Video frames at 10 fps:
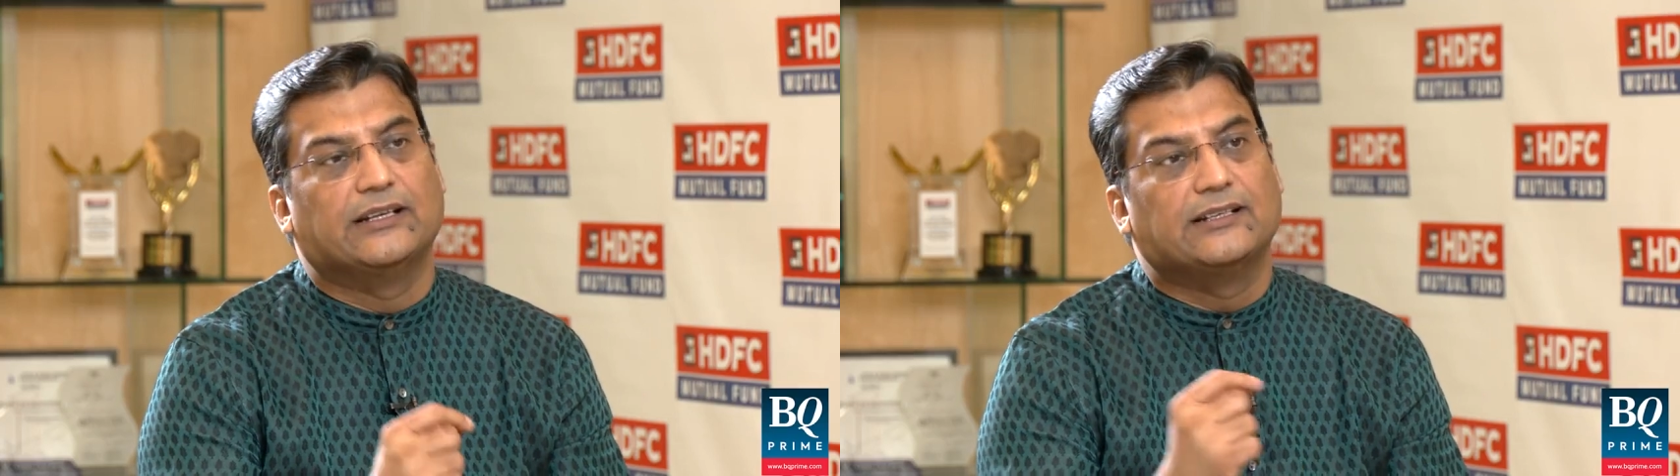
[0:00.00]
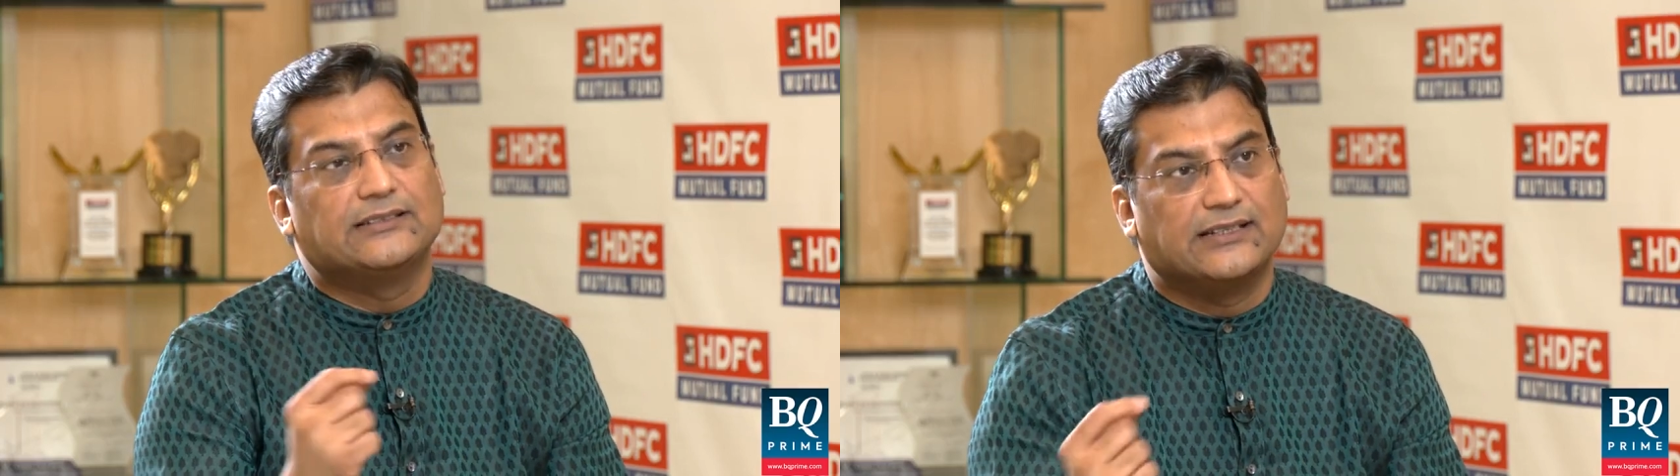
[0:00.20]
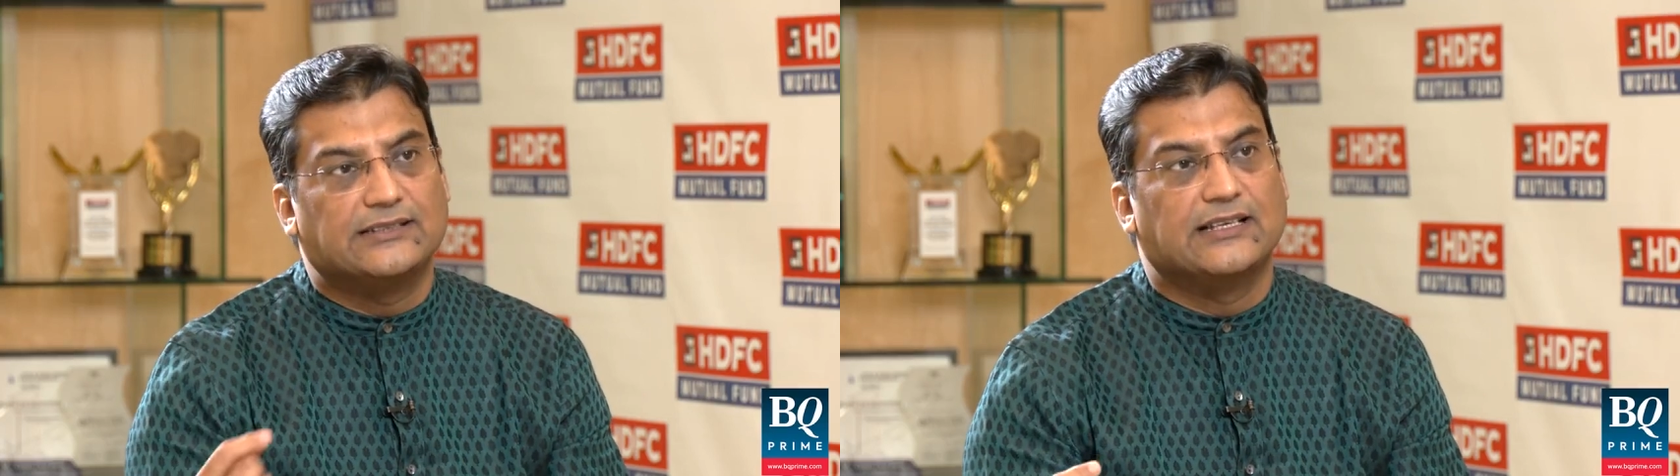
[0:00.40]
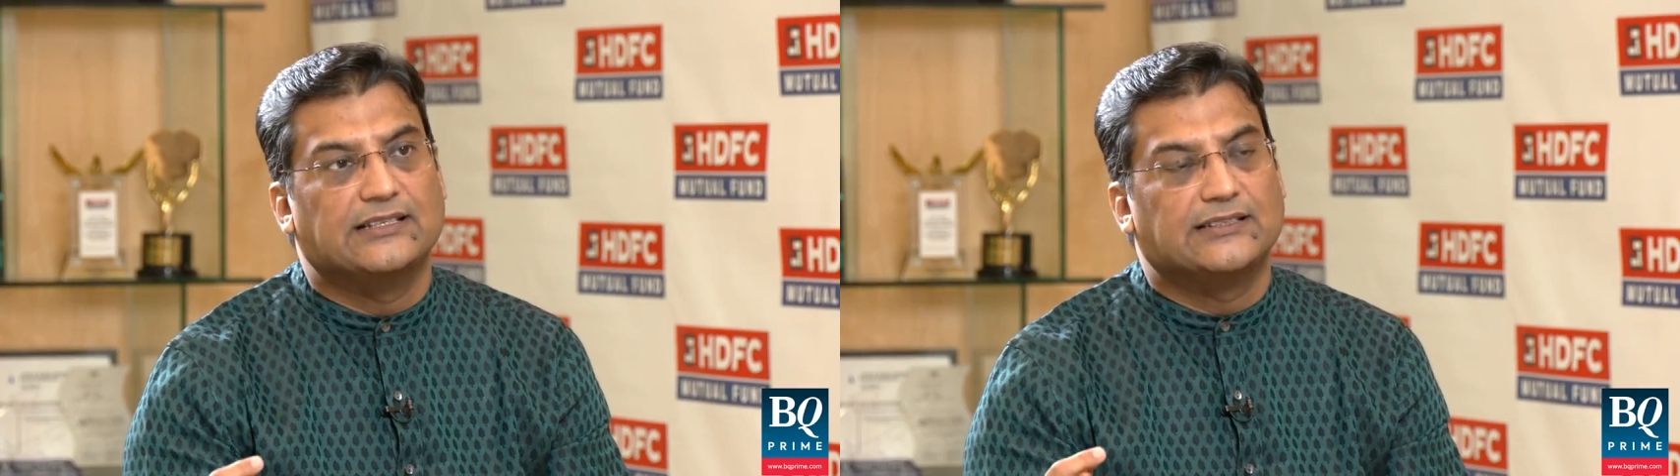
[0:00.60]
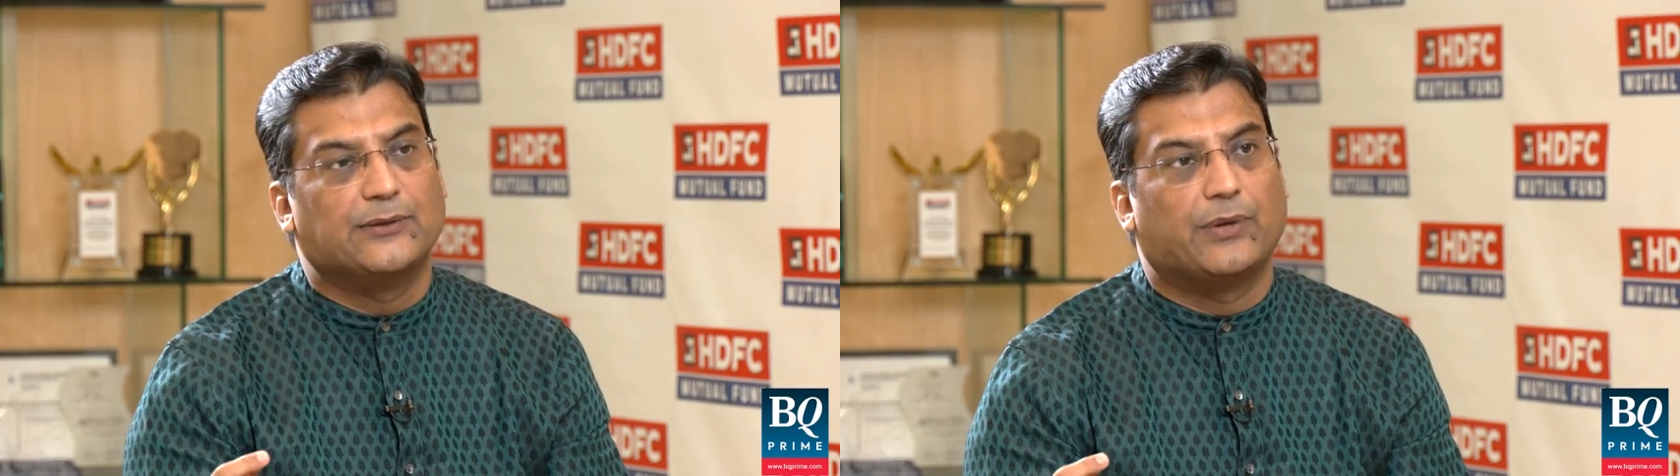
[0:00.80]
There is a
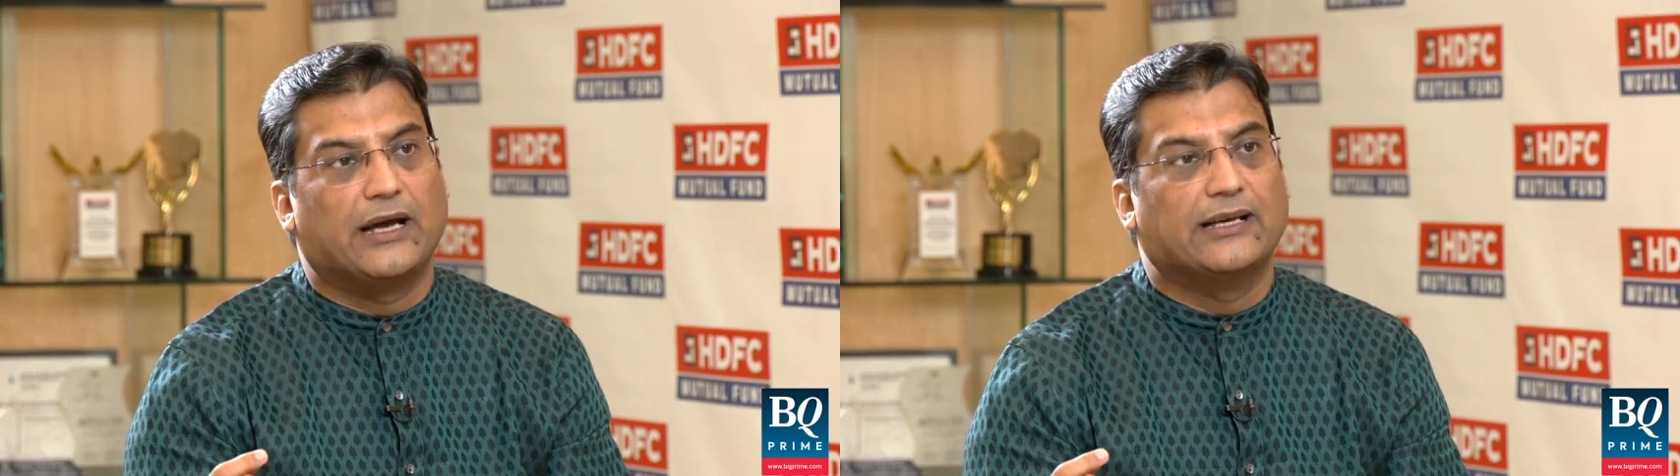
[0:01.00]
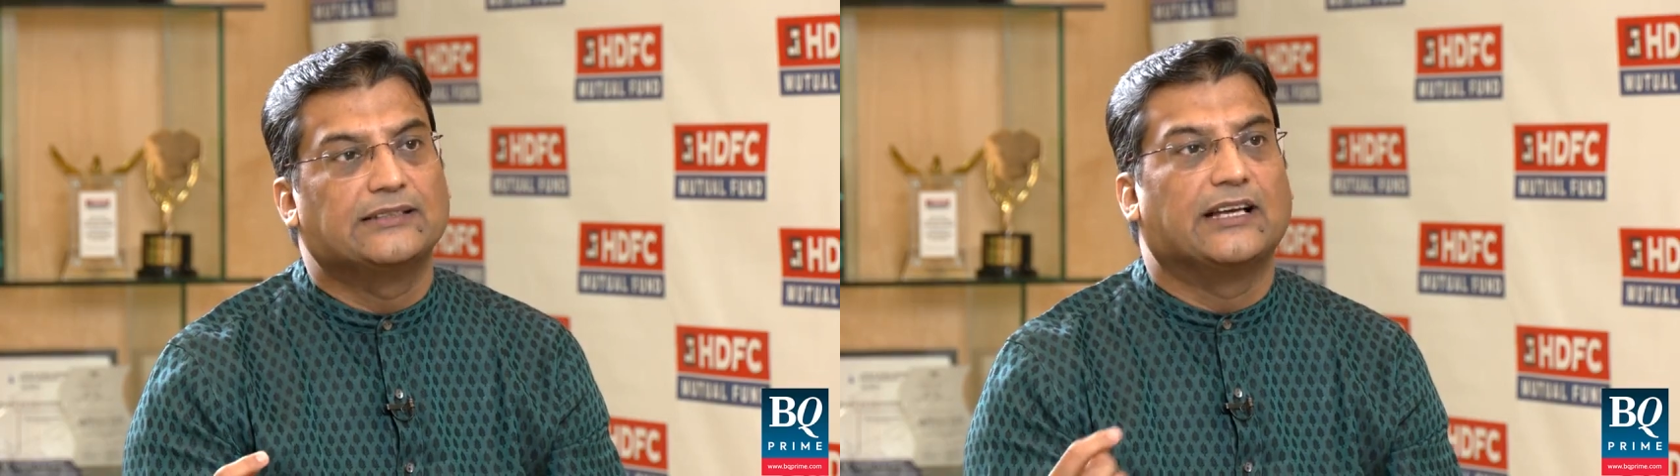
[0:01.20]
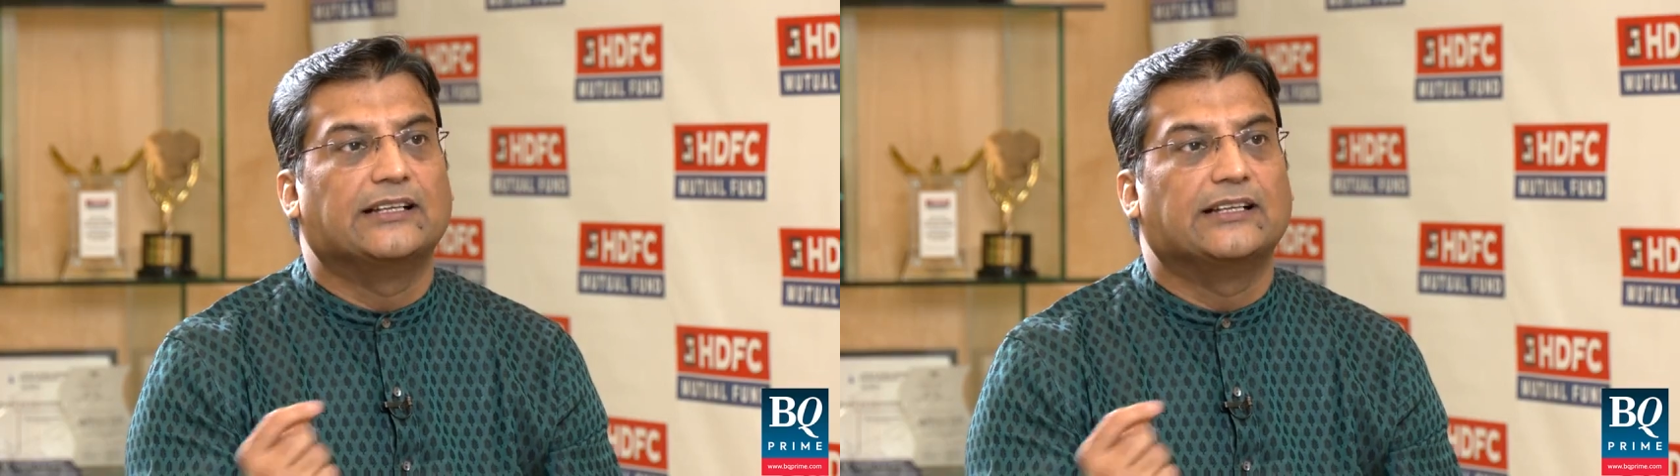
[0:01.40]
recency bias.